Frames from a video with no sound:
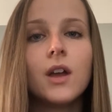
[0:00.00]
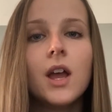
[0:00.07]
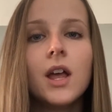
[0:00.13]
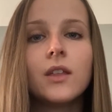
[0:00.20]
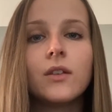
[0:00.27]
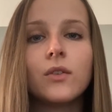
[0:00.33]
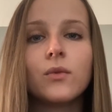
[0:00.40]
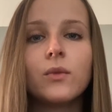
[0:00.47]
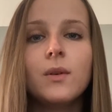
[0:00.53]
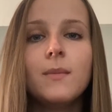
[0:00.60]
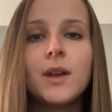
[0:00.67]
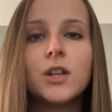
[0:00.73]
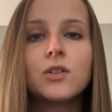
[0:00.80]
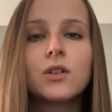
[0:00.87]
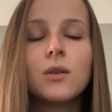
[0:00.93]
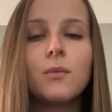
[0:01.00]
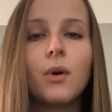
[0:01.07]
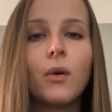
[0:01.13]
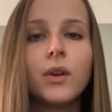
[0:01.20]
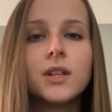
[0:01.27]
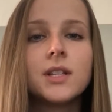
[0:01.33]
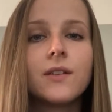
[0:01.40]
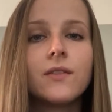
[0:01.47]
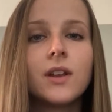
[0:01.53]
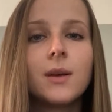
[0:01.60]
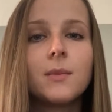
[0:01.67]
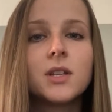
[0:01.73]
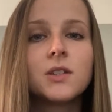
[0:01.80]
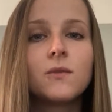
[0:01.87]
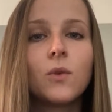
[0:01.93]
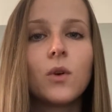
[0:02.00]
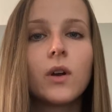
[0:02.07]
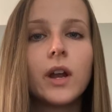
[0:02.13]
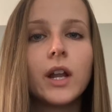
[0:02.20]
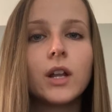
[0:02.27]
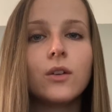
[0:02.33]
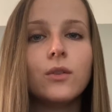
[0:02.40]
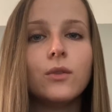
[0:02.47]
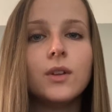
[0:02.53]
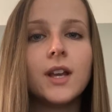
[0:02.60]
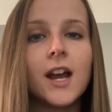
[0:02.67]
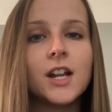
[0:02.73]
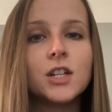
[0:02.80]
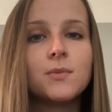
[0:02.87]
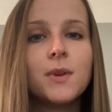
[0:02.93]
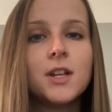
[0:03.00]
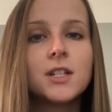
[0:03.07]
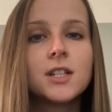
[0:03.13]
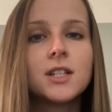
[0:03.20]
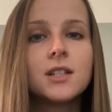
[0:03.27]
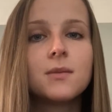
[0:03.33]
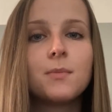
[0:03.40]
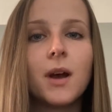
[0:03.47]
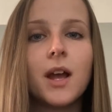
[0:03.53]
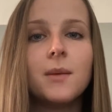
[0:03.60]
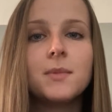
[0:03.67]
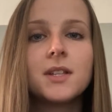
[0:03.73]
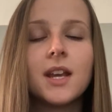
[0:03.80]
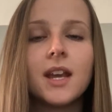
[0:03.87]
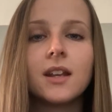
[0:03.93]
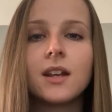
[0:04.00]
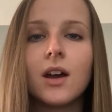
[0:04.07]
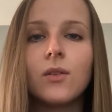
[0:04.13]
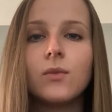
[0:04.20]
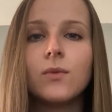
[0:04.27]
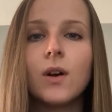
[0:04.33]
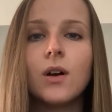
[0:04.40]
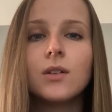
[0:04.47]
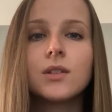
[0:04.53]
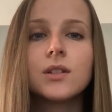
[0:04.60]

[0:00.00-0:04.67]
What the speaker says: The three major components of an MS4 include catch basins, pipes, and outfalls.